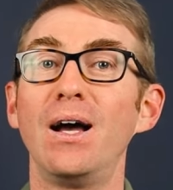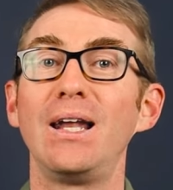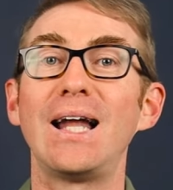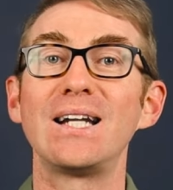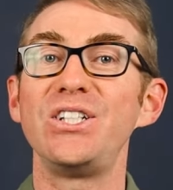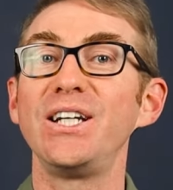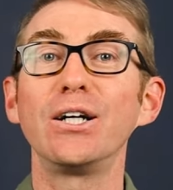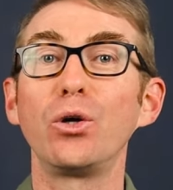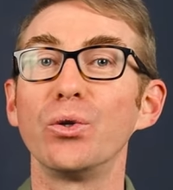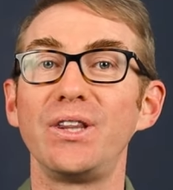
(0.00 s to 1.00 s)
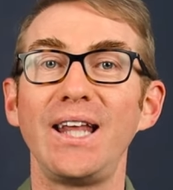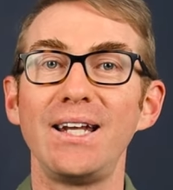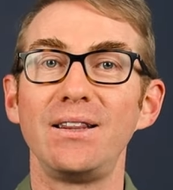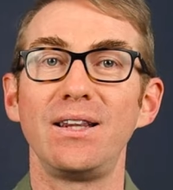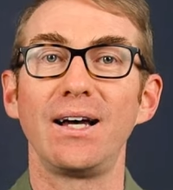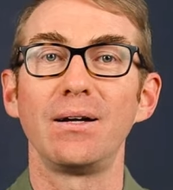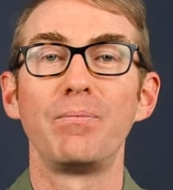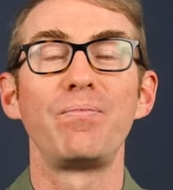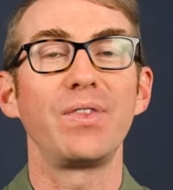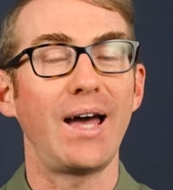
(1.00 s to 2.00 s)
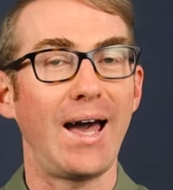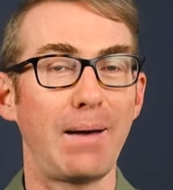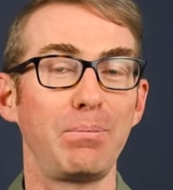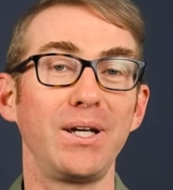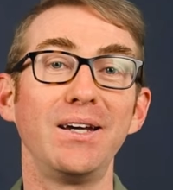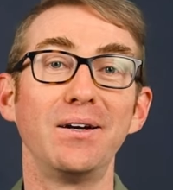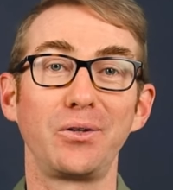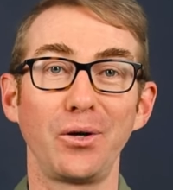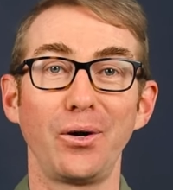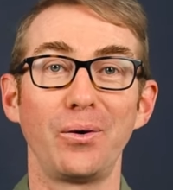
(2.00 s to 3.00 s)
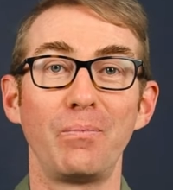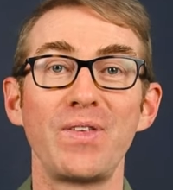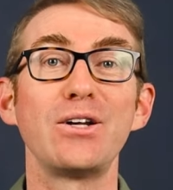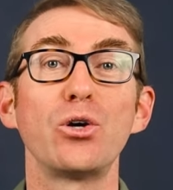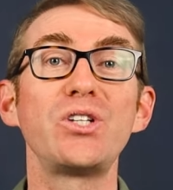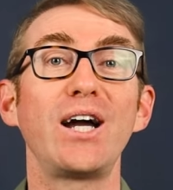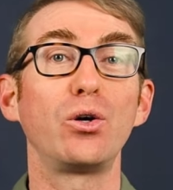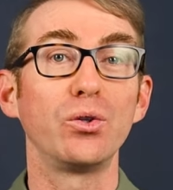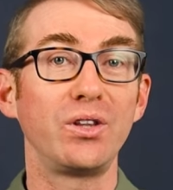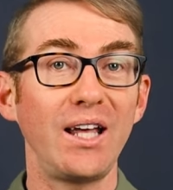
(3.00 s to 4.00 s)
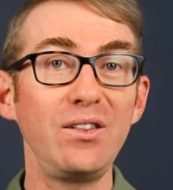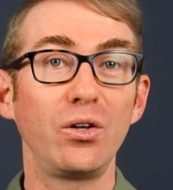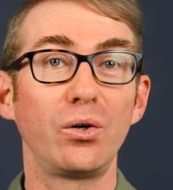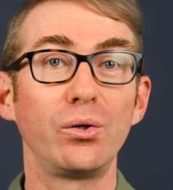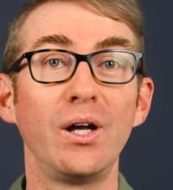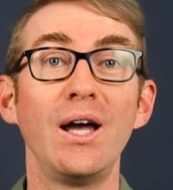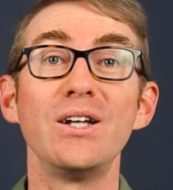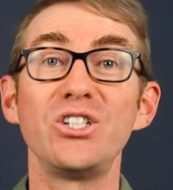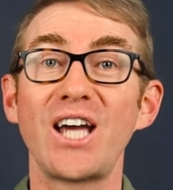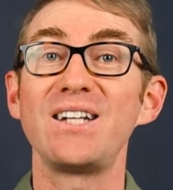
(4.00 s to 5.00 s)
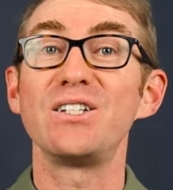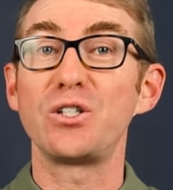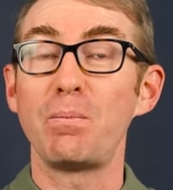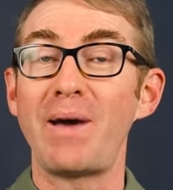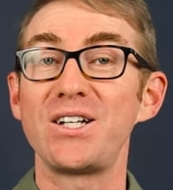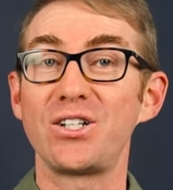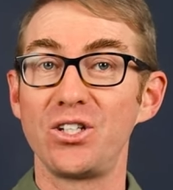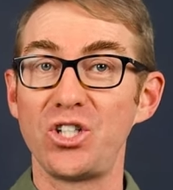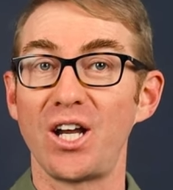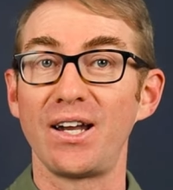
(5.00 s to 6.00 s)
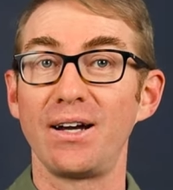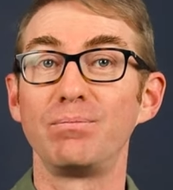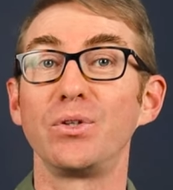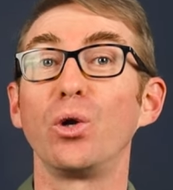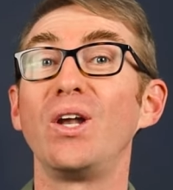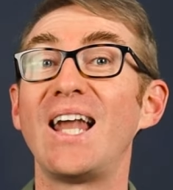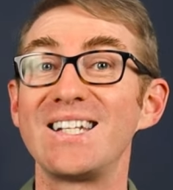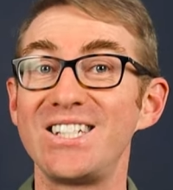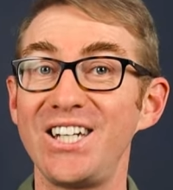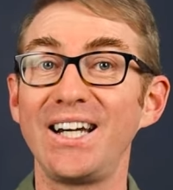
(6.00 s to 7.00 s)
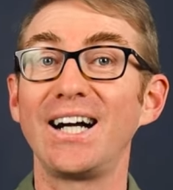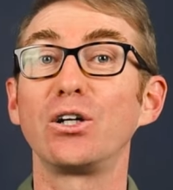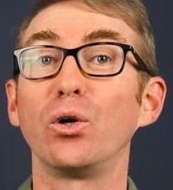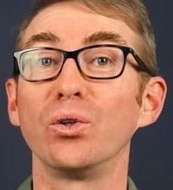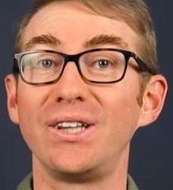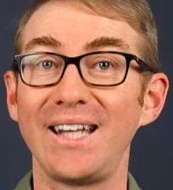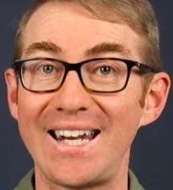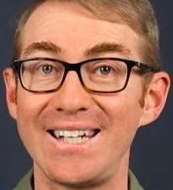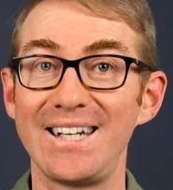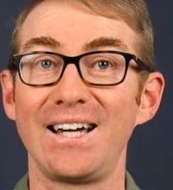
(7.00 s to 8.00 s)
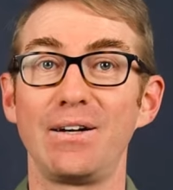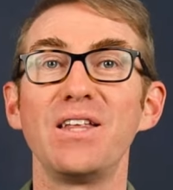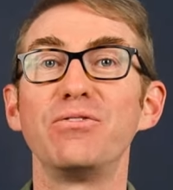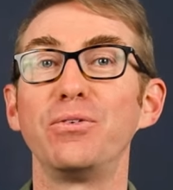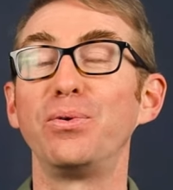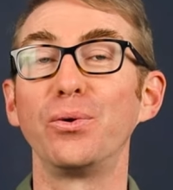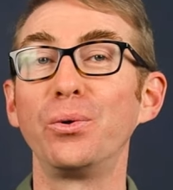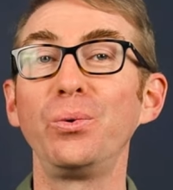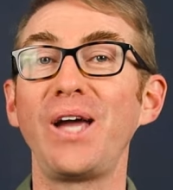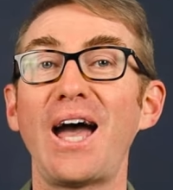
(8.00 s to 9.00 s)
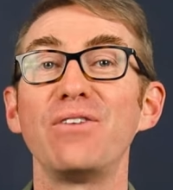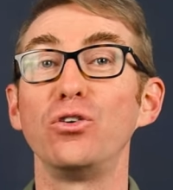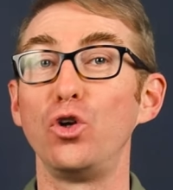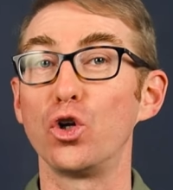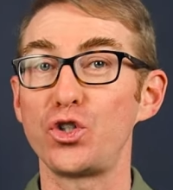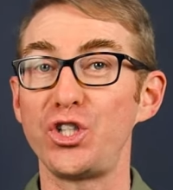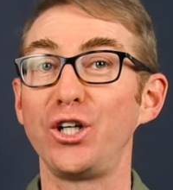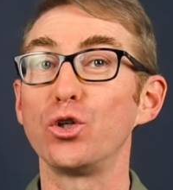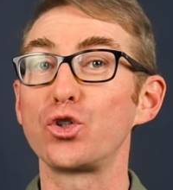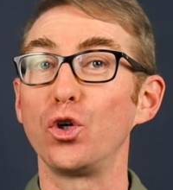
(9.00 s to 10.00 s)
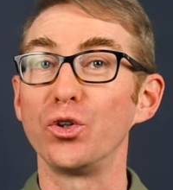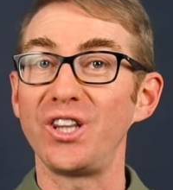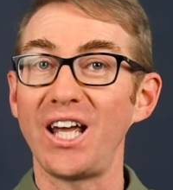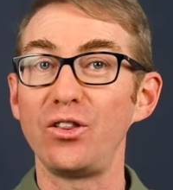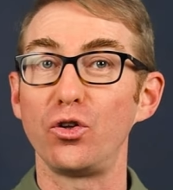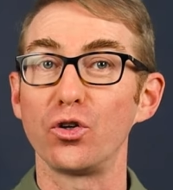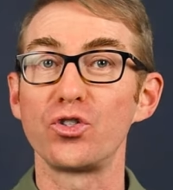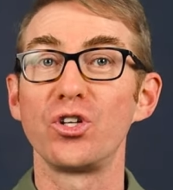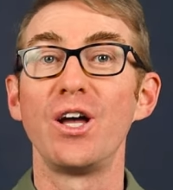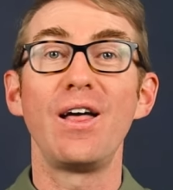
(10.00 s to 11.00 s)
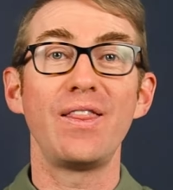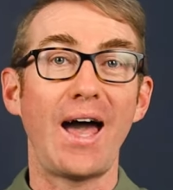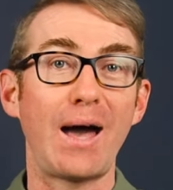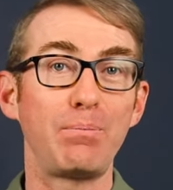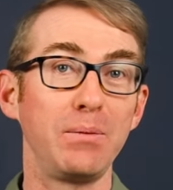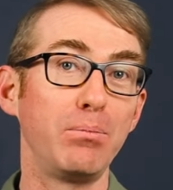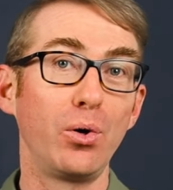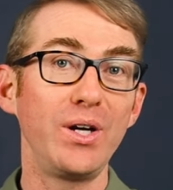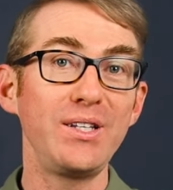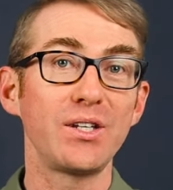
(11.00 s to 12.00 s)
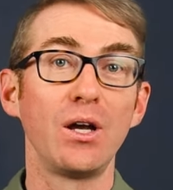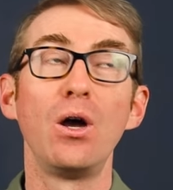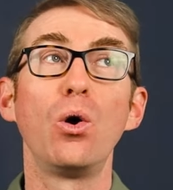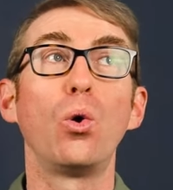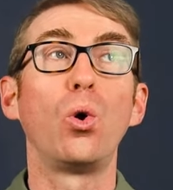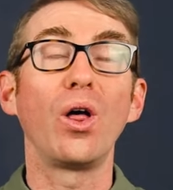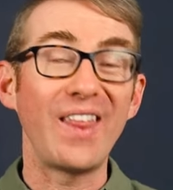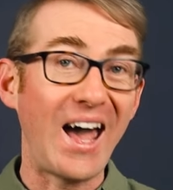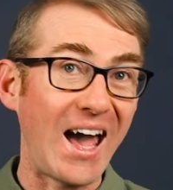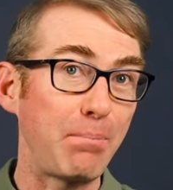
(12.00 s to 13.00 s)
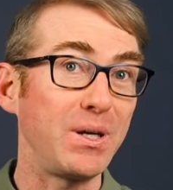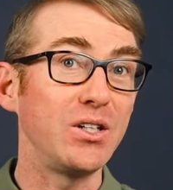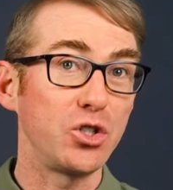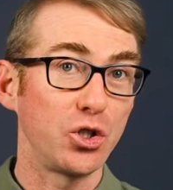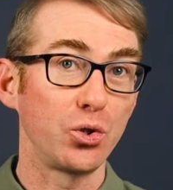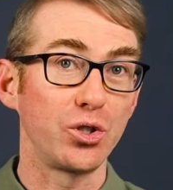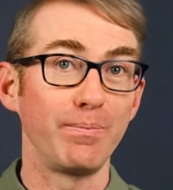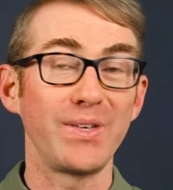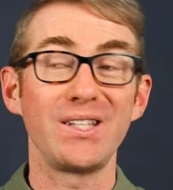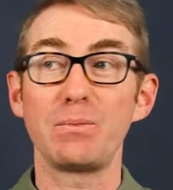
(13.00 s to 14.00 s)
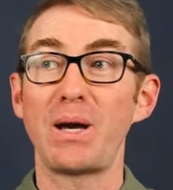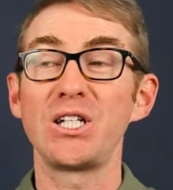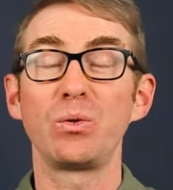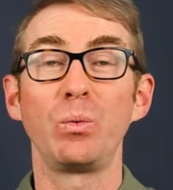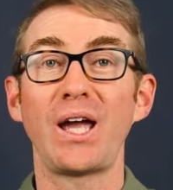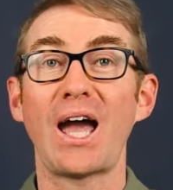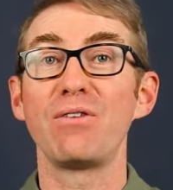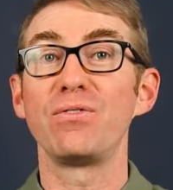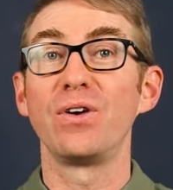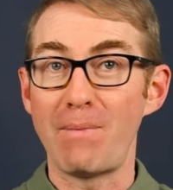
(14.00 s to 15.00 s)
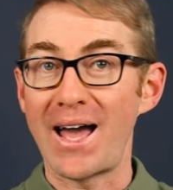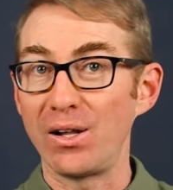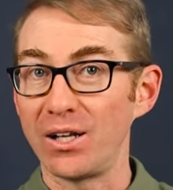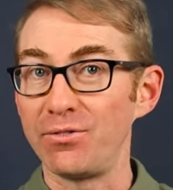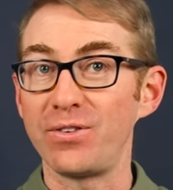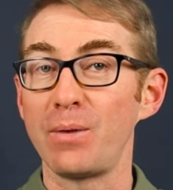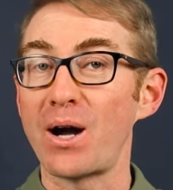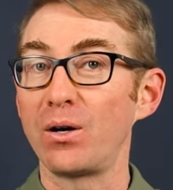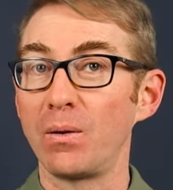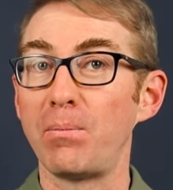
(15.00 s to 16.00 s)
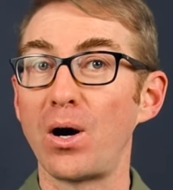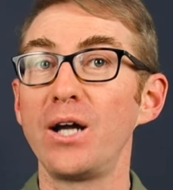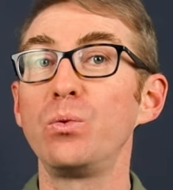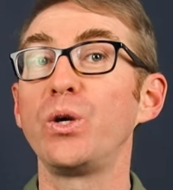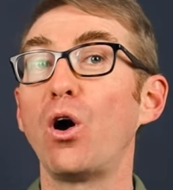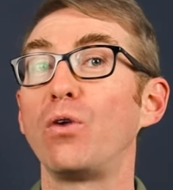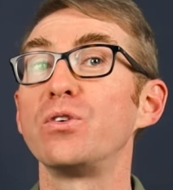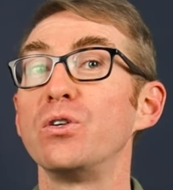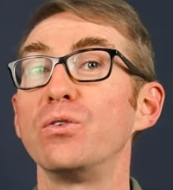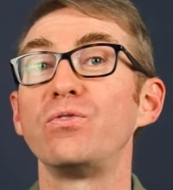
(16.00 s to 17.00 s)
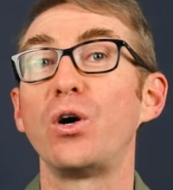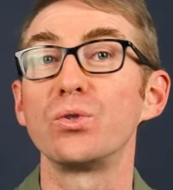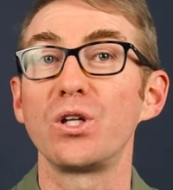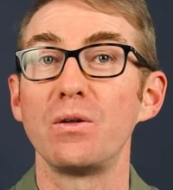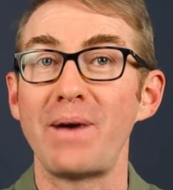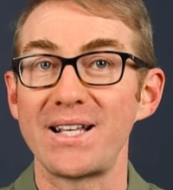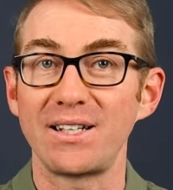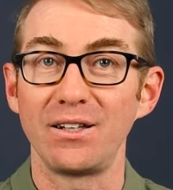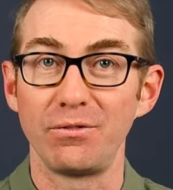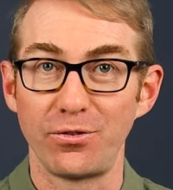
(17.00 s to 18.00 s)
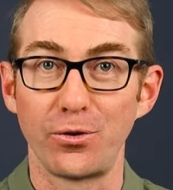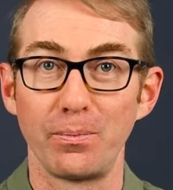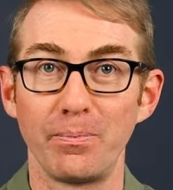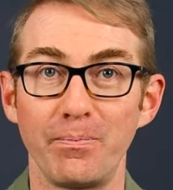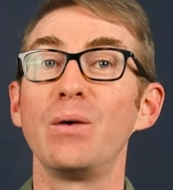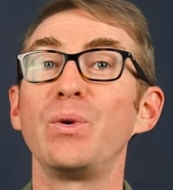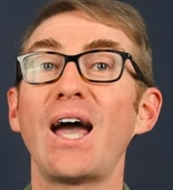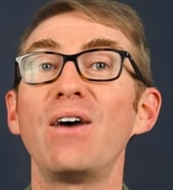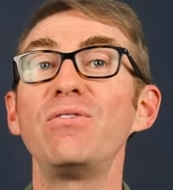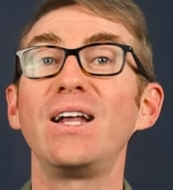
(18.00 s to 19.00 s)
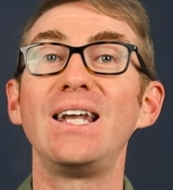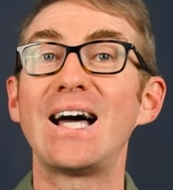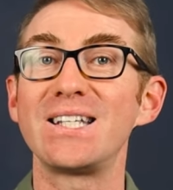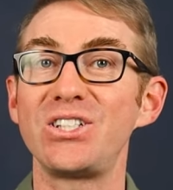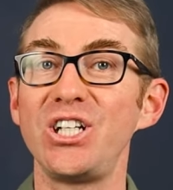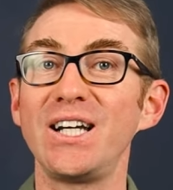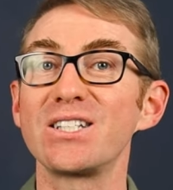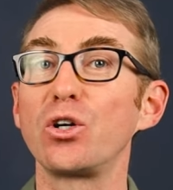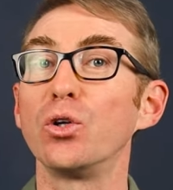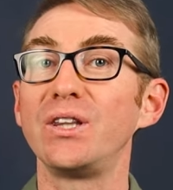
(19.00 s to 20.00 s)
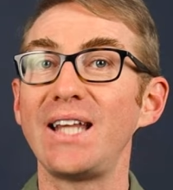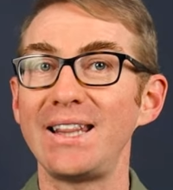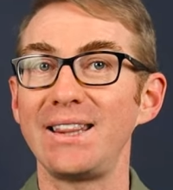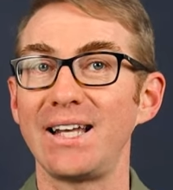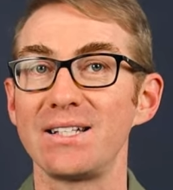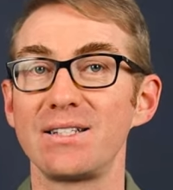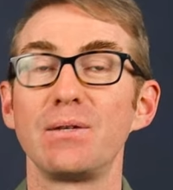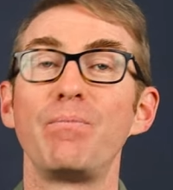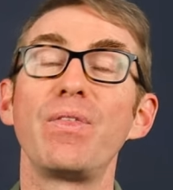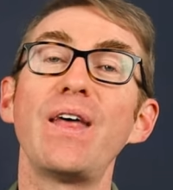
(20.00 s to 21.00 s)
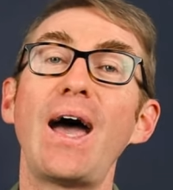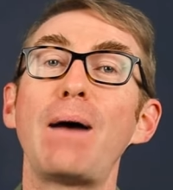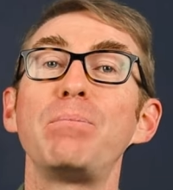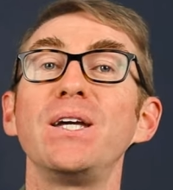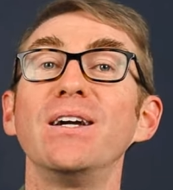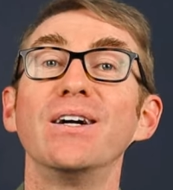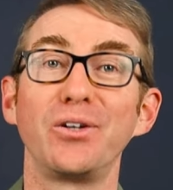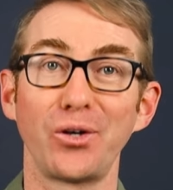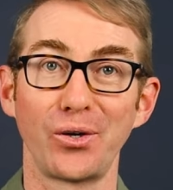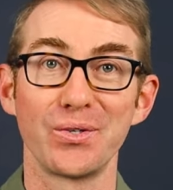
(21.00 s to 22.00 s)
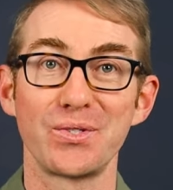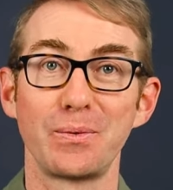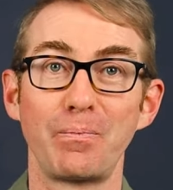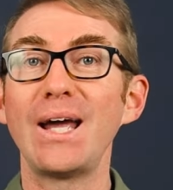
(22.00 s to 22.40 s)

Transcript: La chica contenta, the happy girl. Now, notice how contento changes to match the gender. You know, la chica contenta. Then for plural, we have los chicos contentos, the happy boys or the happy children. In Spanish, when we have male and female combined, we often default to the masculine form. And then we have las chicas contentas, the happy girls.